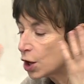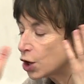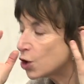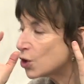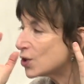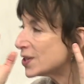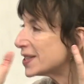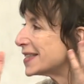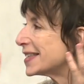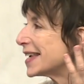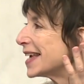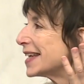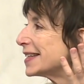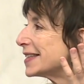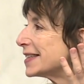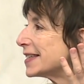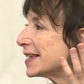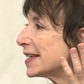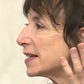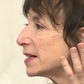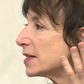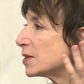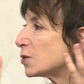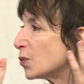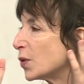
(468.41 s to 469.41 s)
your
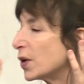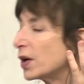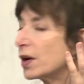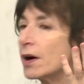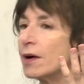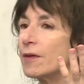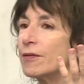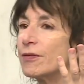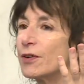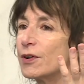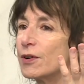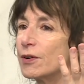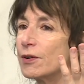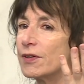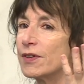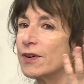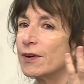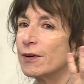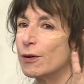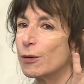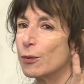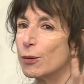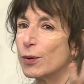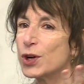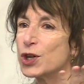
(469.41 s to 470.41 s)
senses recover
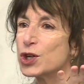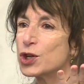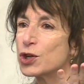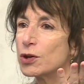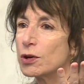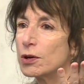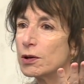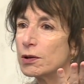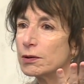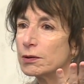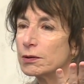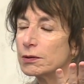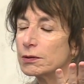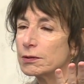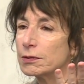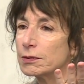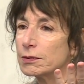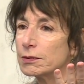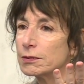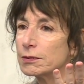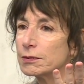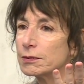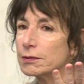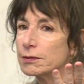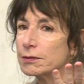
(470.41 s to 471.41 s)
their original
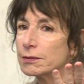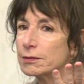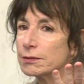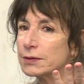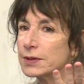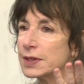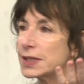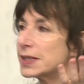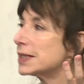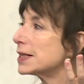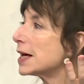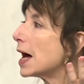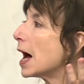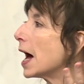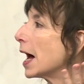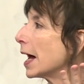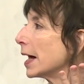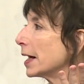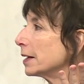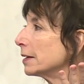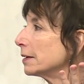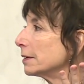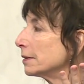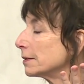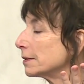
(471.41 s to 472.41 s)

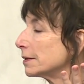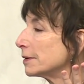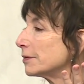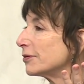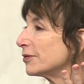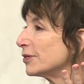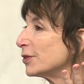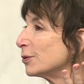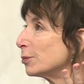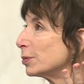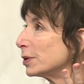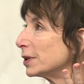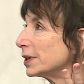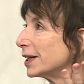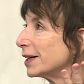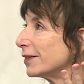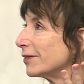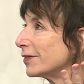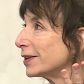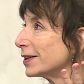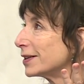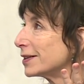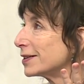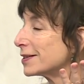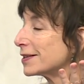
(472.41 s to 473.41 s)
design, if you
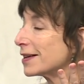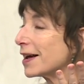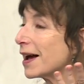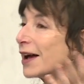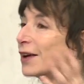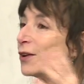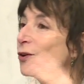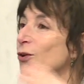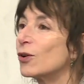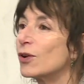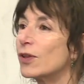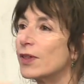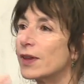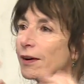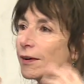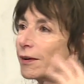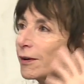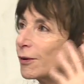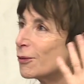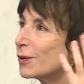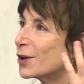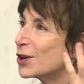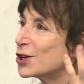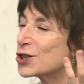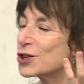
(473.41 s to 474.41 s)
believe in design, or their
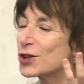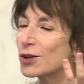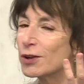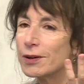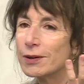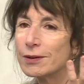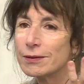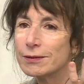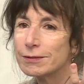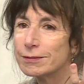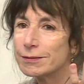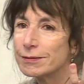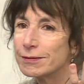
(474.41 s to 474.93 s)
original